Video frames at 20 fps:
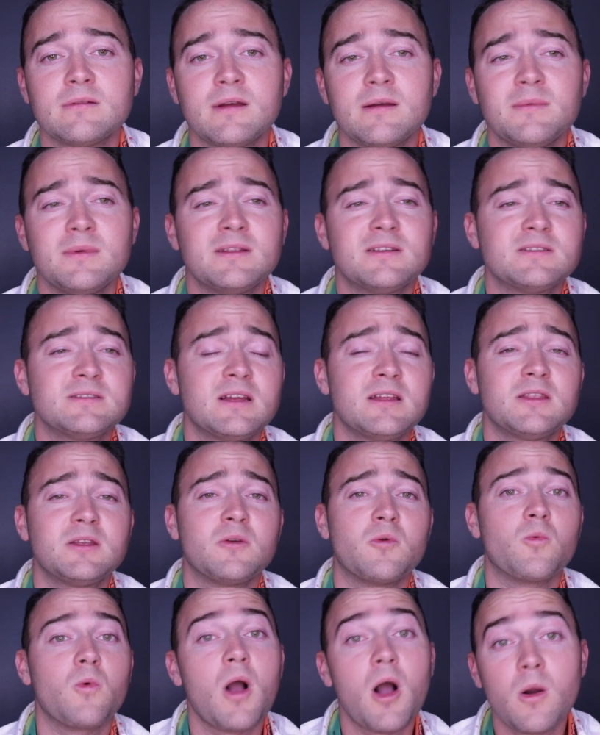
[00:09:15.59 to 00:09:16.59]
I mean, there's
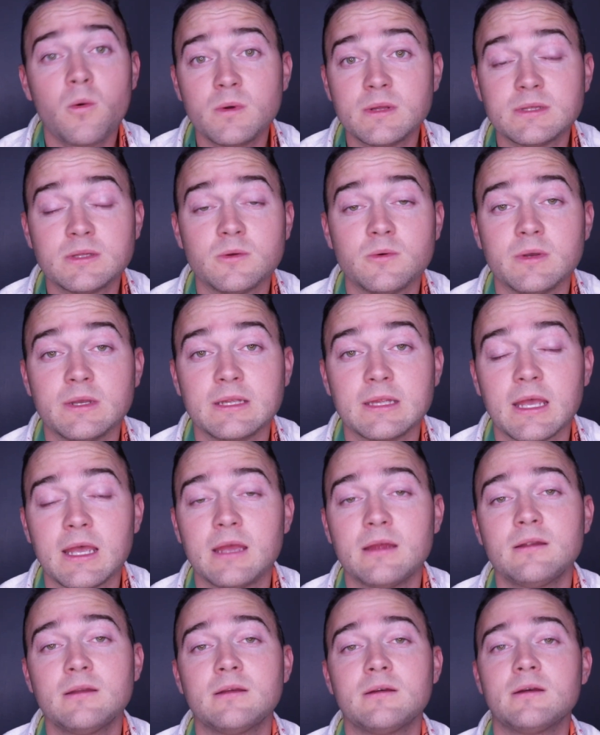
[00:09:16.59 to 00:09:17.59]
nothing wrong with doing
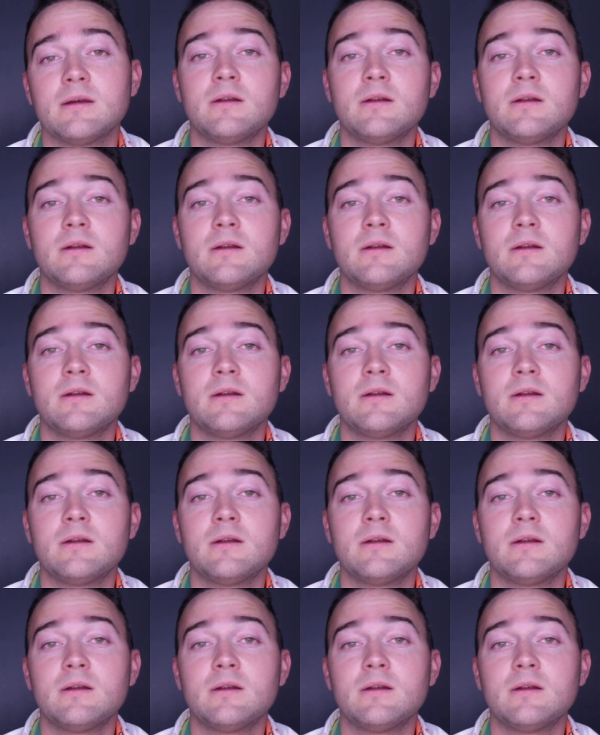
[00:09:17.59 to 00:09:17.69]
that.